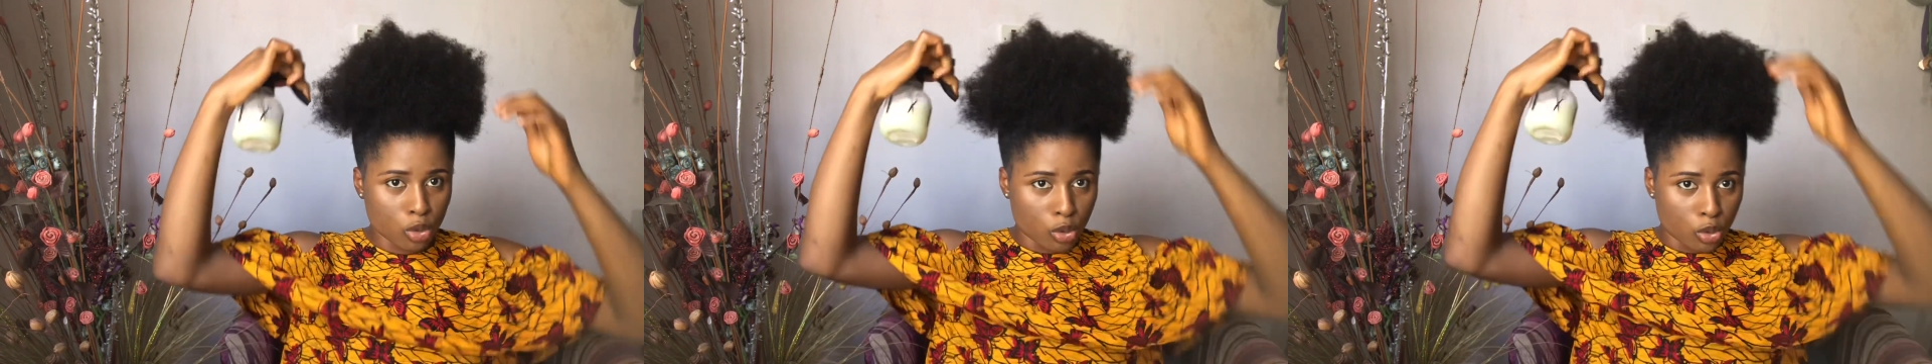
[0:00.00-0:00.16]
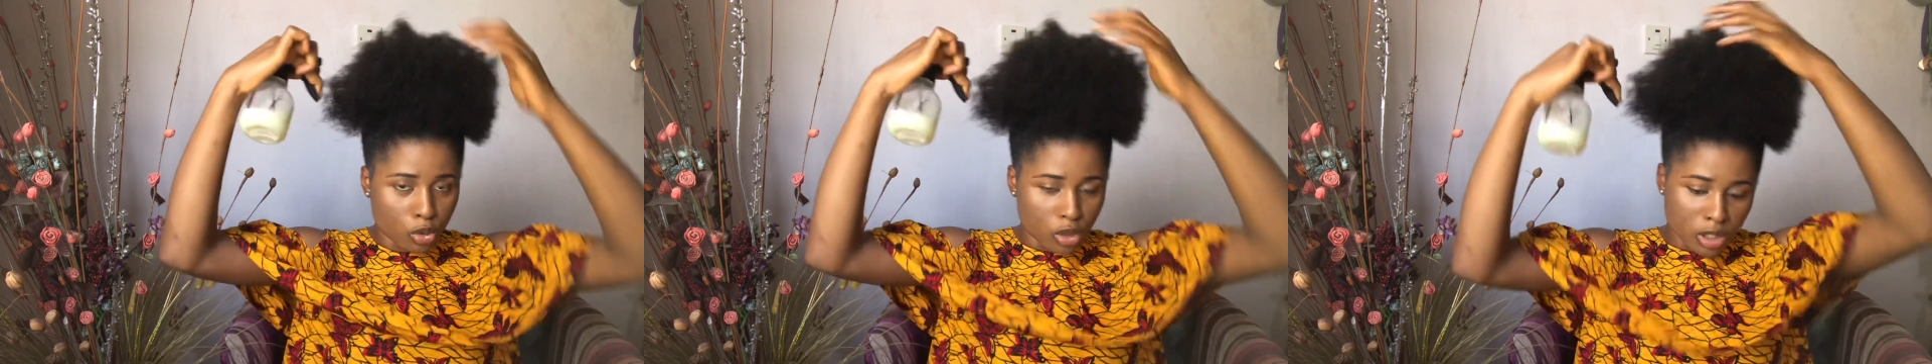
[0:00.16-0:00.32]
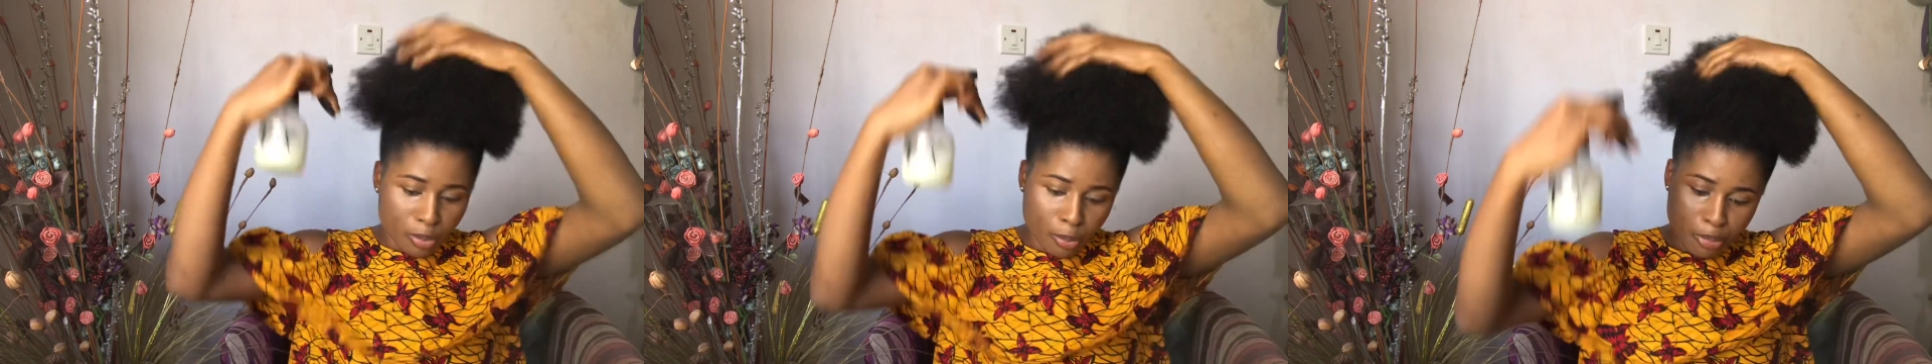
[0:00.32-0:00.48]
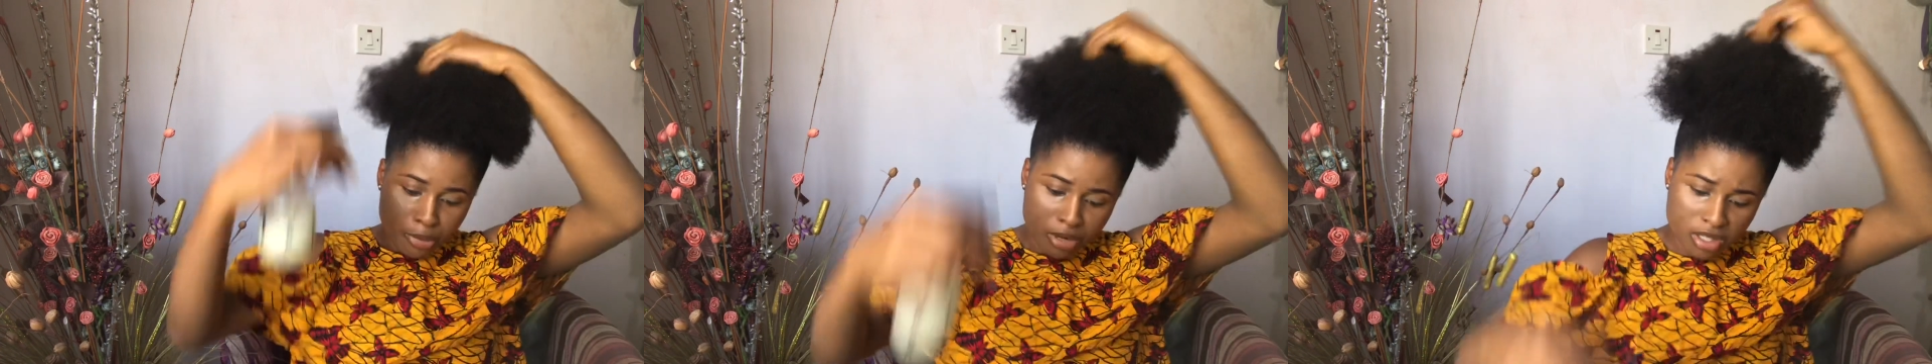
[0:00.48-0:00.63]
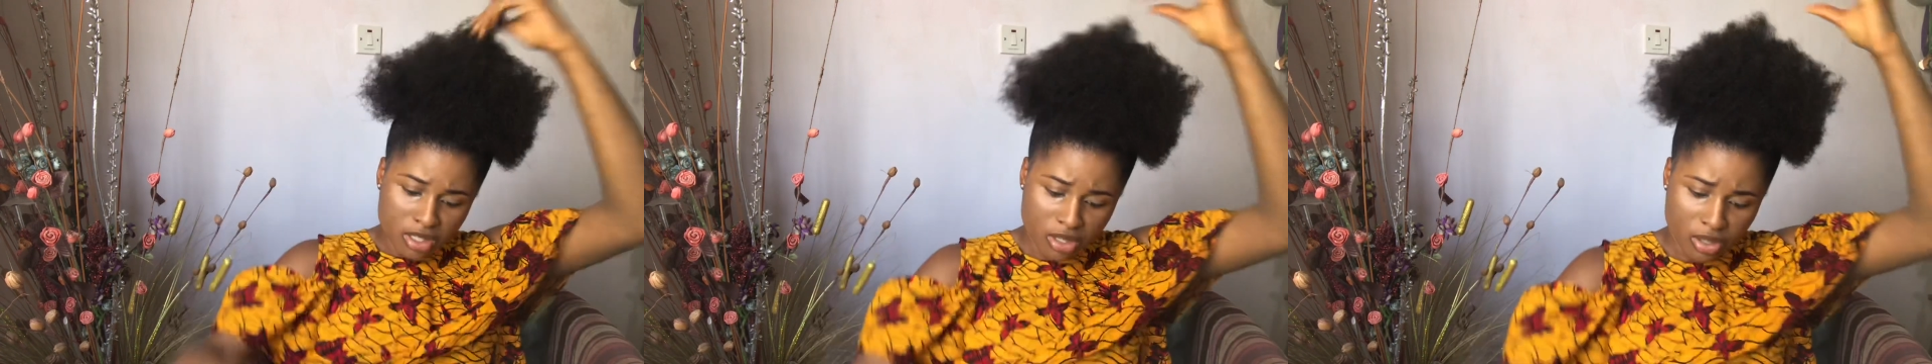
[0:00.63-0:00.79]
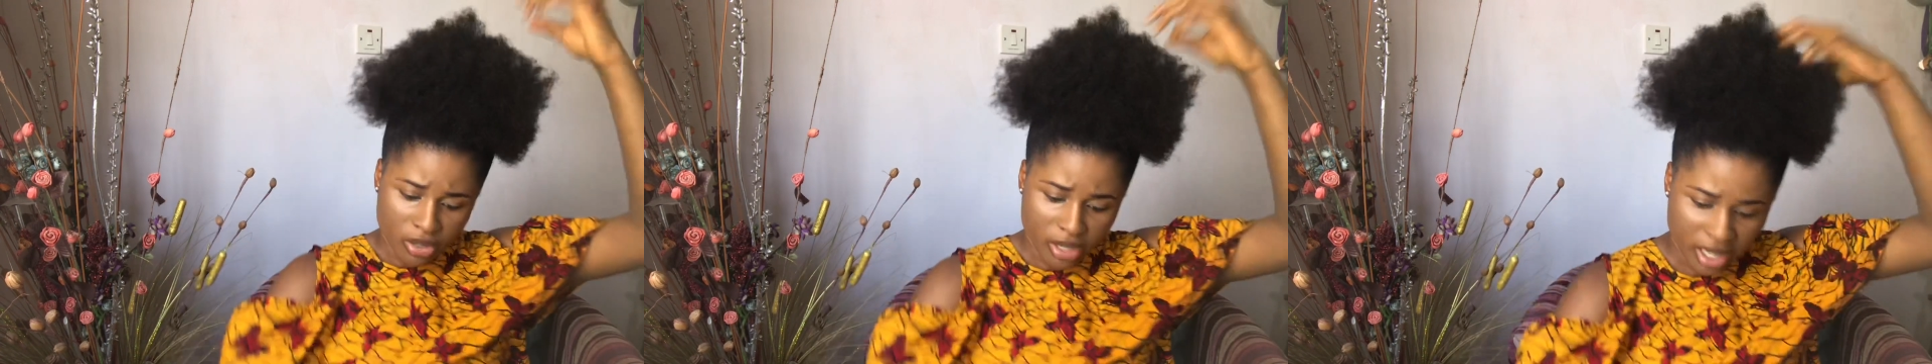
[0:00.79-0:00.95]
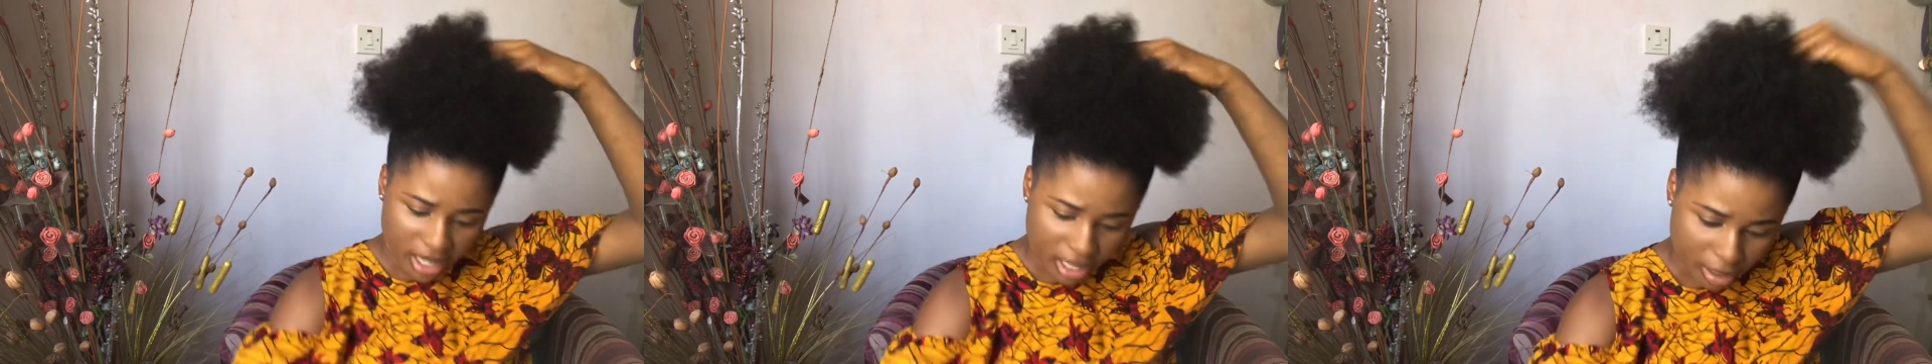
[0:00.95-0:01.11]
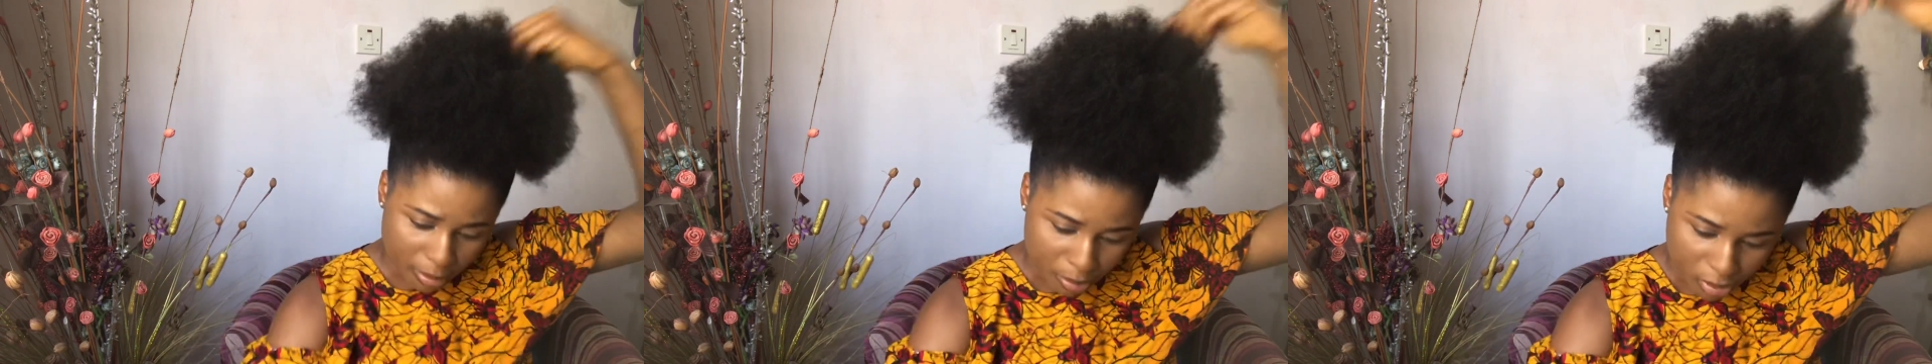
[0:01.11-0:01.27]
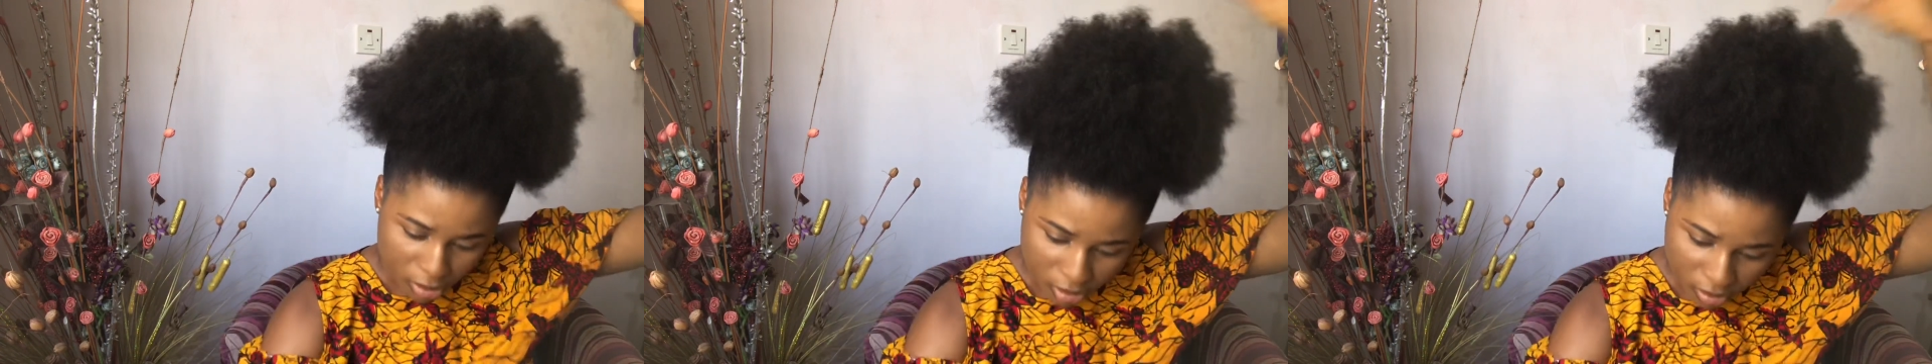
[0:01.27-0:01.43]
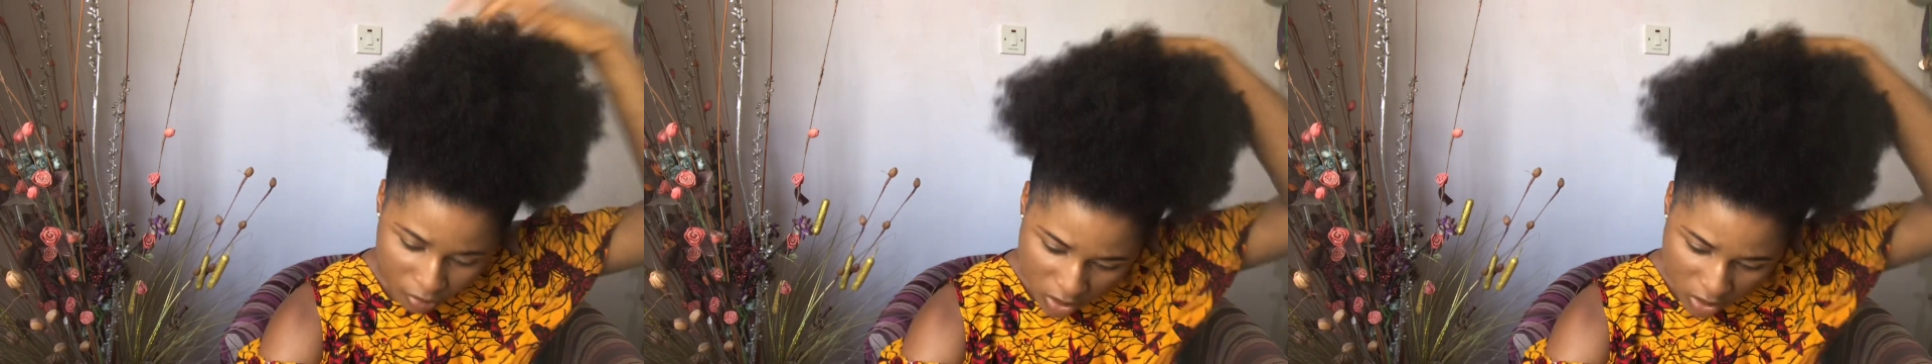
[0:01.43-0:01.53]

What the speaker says: spritz your hair, but